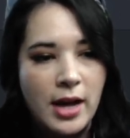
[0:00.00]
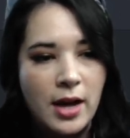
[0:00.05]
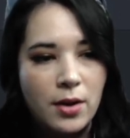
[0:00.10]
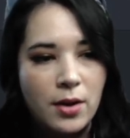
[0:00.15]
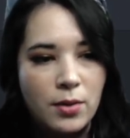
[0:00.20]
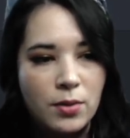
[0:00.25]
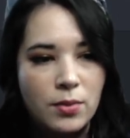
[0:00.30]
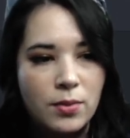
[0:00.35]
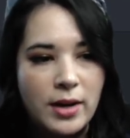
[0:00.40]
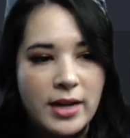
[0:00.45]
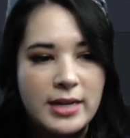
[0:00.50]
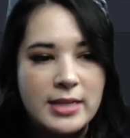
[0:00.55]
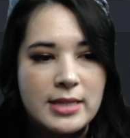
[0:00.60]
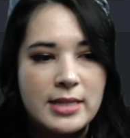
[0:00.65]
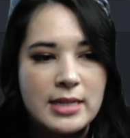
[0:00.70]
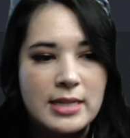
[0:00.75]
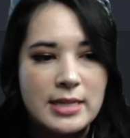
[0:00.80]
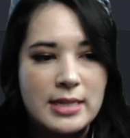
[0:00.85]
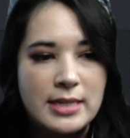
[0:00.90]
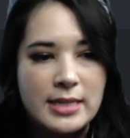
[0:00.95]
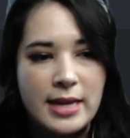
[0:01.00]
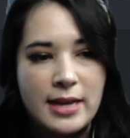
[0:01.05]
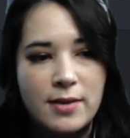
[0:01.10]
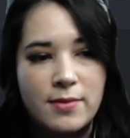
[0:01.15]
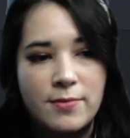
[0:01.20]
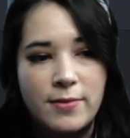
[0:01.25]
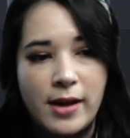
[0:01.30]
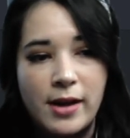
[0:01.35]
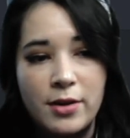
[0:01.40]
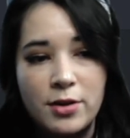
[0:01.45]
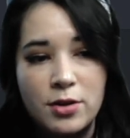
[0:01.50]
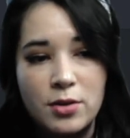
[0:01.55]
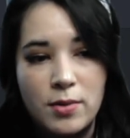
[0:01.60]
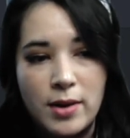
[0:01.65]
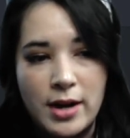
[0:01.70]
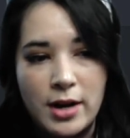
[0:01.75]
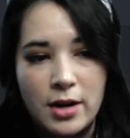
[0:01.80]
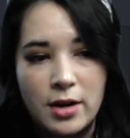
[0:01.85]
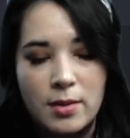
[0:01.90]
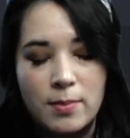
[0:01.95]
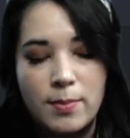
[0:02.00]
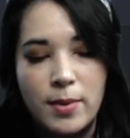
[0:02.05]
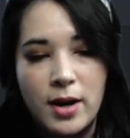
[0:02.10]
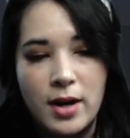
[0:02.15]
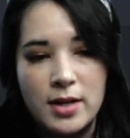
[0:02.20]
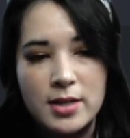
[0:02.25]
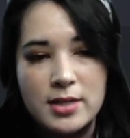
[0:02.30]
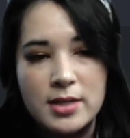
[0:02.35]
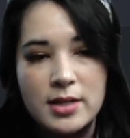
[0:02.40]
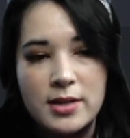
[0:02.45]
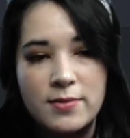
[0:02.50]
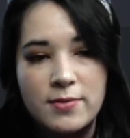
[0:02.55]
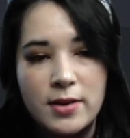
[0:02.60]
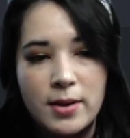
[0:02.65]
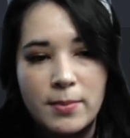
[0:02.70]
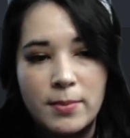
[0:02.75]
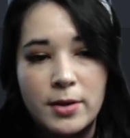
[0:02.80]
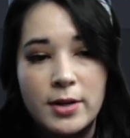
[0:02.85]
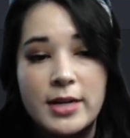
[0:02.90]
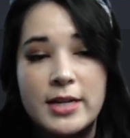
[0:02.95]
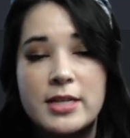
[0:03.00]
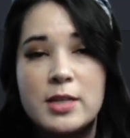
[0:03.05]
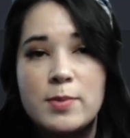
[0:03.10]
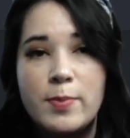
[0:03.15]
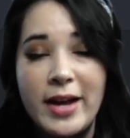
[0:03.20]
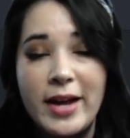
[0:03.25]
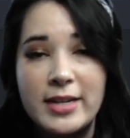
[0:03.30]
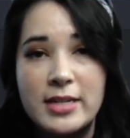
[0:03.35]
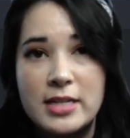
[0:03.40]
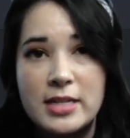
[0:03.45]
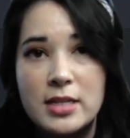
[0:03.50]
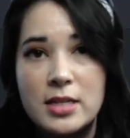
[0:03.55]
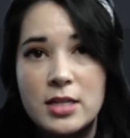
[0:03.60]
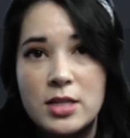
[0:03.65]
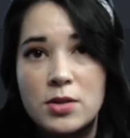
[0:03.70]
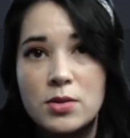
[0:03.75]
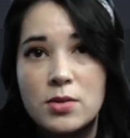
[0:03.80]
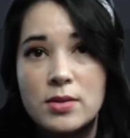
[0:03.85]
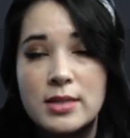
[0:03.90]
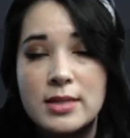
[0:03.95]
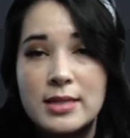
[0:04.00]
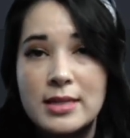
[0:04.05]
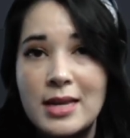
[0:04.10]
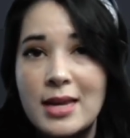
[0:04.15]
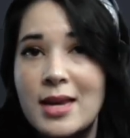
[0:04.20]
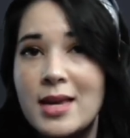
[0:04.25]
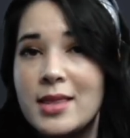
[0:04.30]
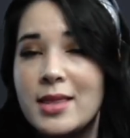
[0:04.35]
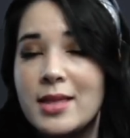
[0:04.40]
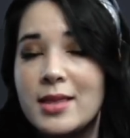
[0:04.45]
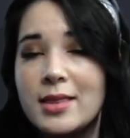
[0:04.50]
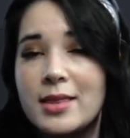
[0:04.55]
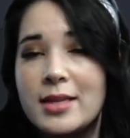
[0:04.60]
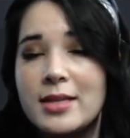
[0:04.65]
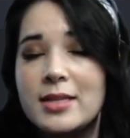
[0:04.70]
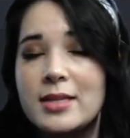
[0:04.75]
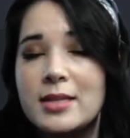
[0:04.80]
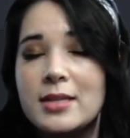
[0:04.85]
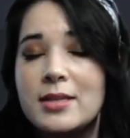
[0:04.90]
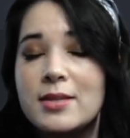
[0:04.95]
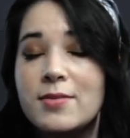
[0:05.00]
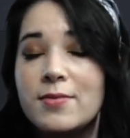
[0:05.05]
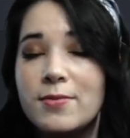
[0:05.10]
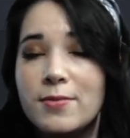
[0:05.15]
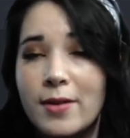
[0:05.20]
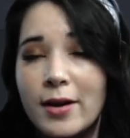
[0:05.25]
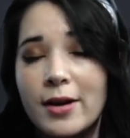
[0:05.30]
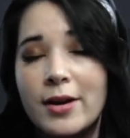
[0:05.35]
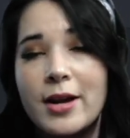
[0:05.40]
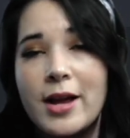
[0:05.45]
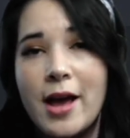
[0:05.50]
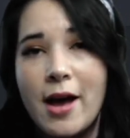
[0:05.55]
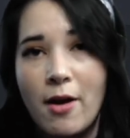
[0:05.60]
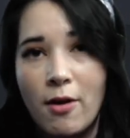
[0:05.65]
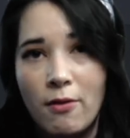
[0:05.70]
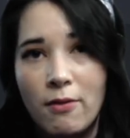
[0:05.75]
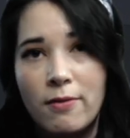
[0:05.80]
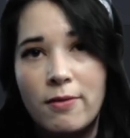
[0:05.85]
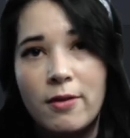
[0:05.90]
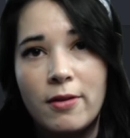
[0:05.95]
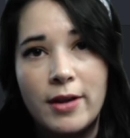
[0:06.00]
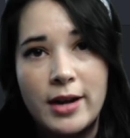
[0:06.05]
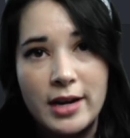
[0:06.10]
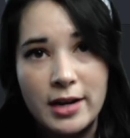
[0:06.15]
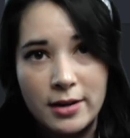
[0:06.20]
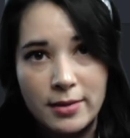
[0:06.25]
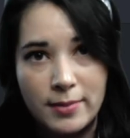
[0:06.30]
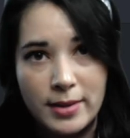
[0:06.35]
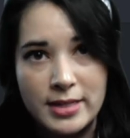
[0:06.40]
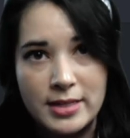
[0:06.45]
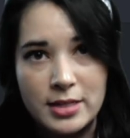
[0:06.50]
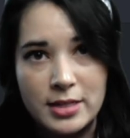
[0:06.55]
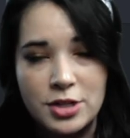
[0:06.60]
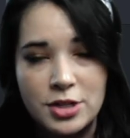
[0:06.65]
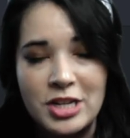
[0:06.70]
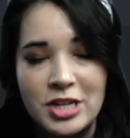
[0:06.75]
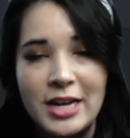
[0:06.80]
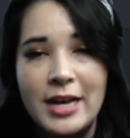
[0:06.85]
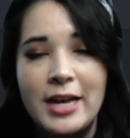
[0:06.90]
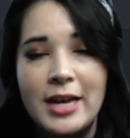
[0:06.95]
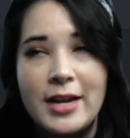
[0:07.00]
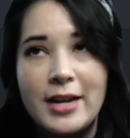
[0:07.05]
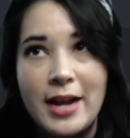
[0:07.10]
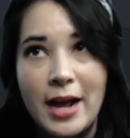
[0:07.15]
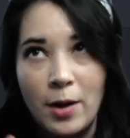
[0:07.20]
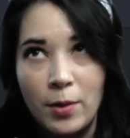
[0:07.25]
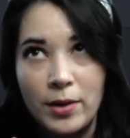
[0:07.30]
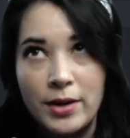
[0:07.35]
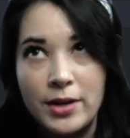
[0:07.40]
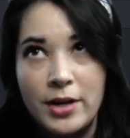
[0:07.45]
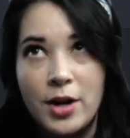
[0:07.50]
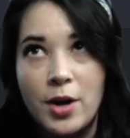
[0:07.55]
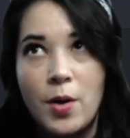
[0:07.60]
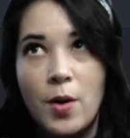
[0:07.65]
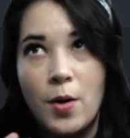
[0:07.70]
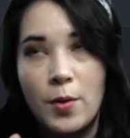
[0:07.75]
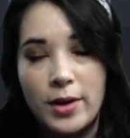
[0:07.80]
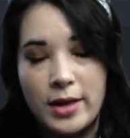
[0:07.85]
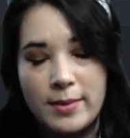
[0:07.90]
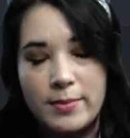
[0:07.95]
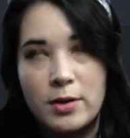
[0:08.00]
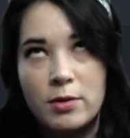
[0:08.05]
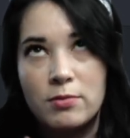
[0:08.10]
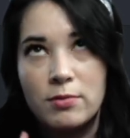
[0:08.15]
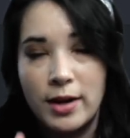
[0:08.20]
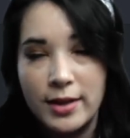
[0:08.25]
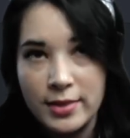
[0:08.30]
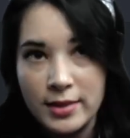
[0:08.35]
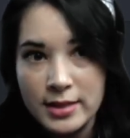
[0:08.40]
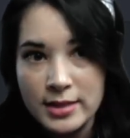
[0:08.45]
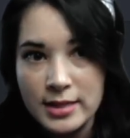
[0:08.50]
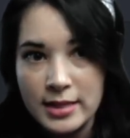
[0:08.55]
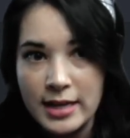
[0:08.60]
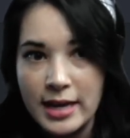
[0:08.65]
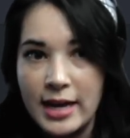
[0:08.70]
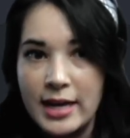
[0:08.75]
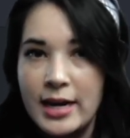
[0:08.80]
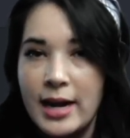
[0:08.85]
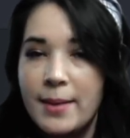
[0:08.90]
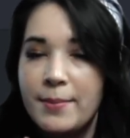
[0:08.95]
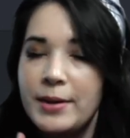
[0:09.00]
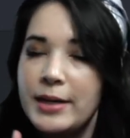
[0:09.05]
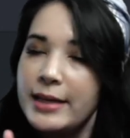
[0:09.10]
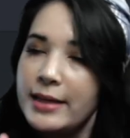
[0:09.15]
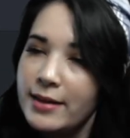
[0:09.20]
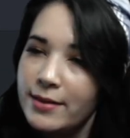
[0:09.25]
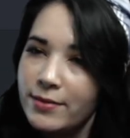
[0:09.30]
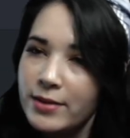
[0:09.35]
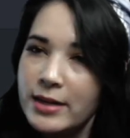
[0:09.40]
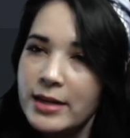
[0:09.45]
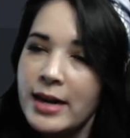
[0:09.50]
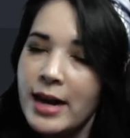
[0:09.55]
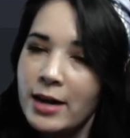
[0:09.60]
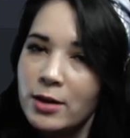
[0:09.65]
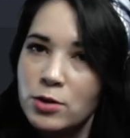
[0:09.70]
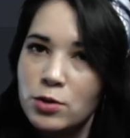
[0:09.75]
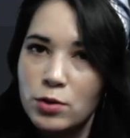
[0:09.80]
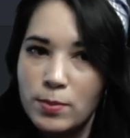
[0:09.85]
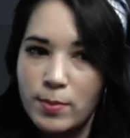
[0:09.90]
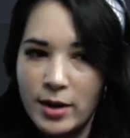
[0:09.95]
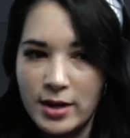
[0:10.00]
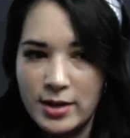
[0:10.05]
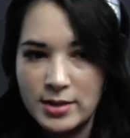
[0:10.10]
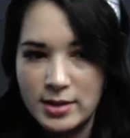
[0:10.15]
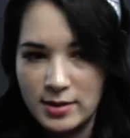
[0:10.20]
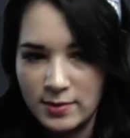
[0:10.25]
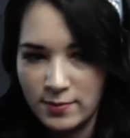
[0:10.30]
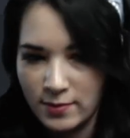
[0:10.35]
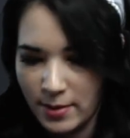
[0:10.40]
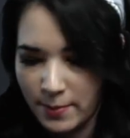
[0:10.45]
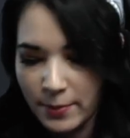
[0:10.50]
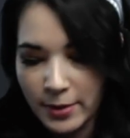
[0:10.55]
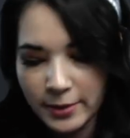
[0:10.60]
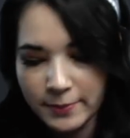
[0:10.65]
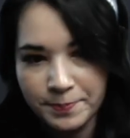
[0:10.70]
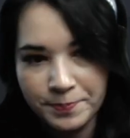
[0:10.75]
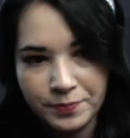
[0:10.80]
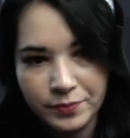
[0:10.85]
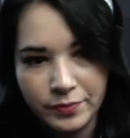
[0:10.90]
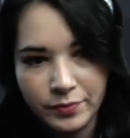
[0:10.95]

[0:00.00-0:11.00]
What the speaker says: Oh, and it's going to say value error, positive number expected. So you can see that this is a very helpful error message. Now I know, okay, I'm going to run this again. I'm going to give it an actual positive number.